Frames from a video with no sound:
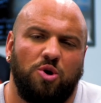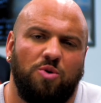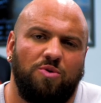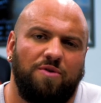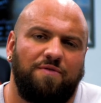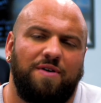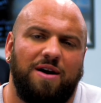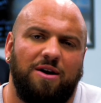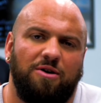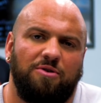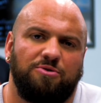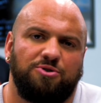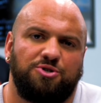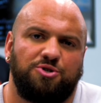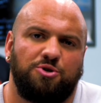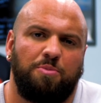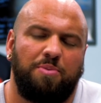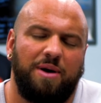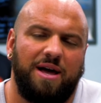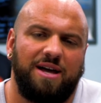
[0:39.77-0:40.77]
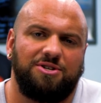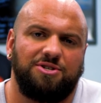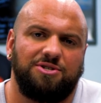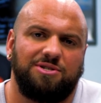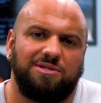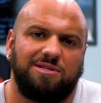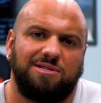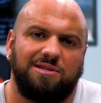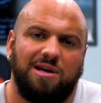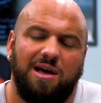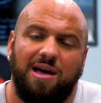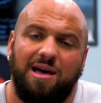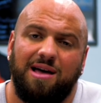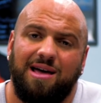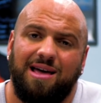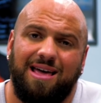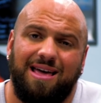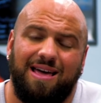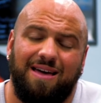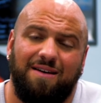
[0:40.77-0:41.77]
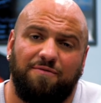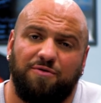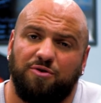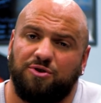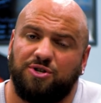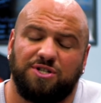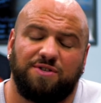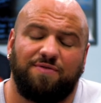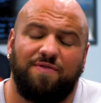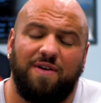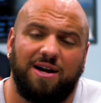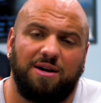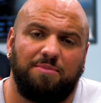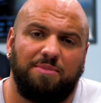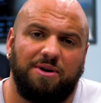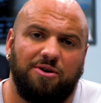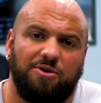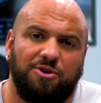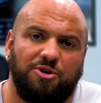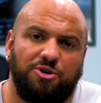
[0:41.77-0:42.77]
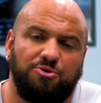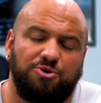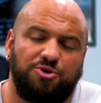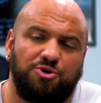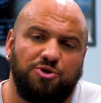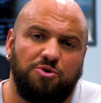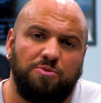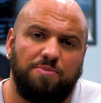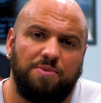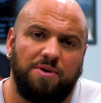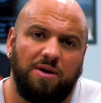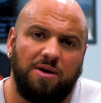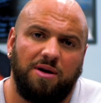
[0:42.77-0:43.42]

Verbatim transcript: Go and follow those two pages if you're just finding me here on YouTube.